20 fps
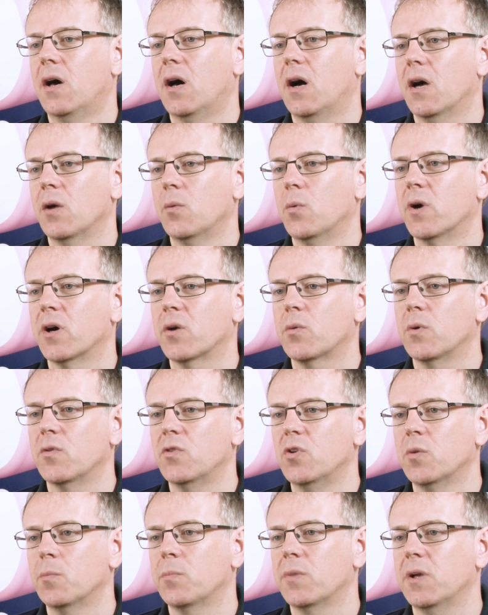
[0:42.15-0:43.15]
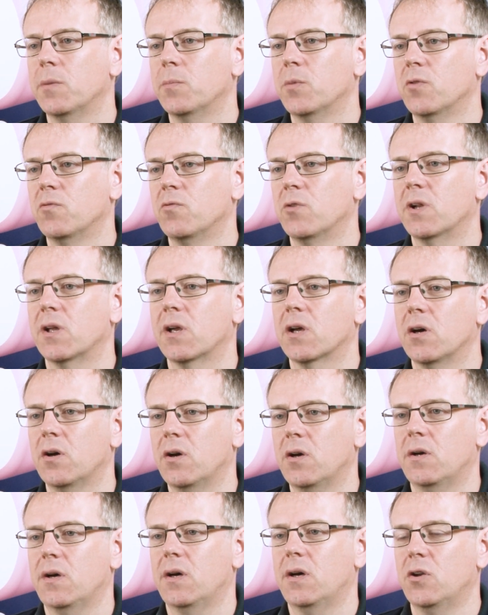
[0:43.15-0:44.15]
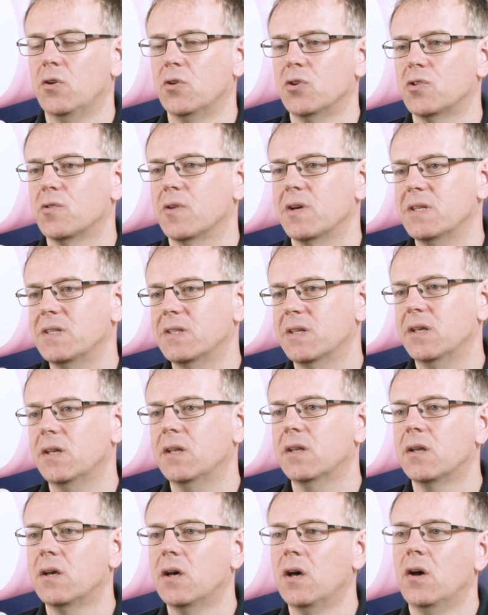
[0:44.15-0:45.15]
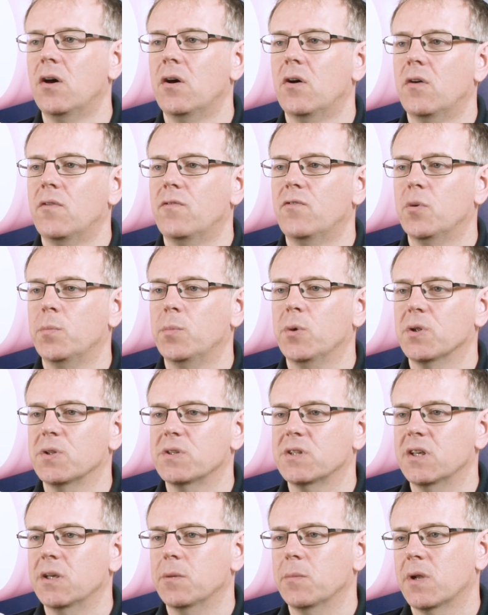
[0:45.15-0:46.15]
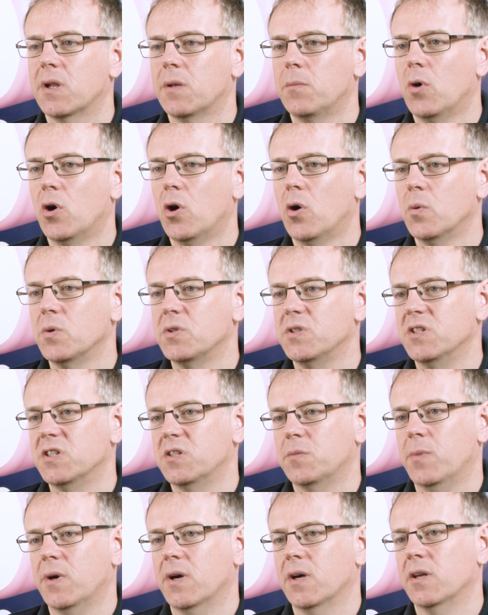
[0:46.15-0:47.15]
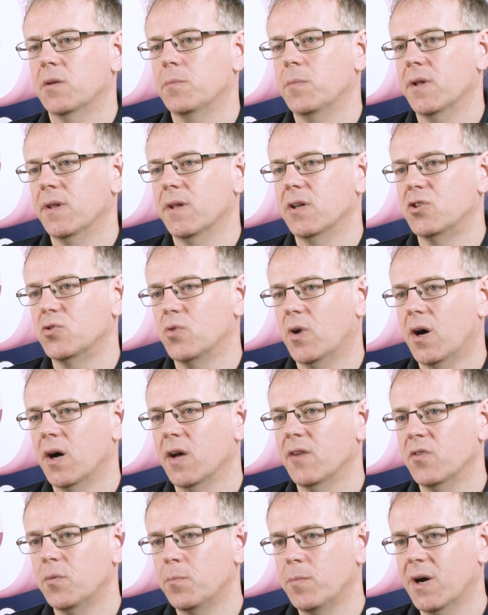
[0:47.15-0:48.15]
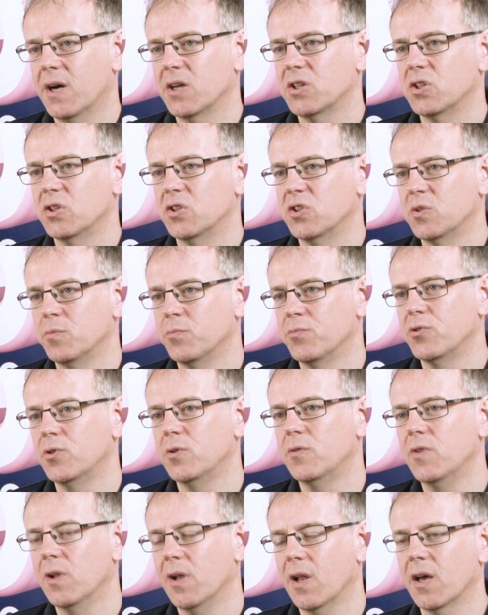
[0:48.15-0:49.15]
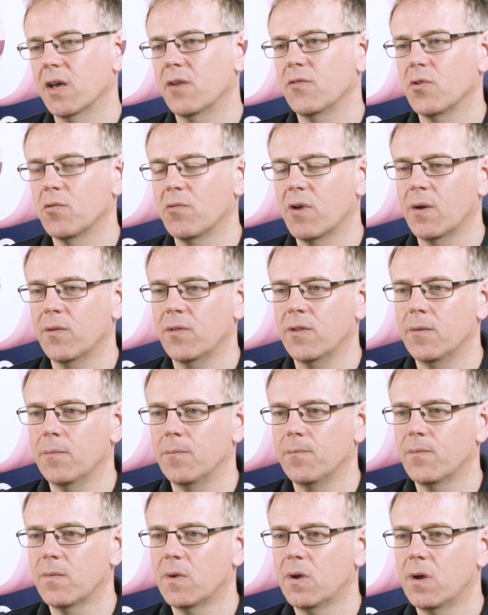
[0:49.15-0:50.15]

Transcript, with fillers: I work with young people running a, an under eighteen football team and I'm always inspired by their drive and passion to improve the life around them.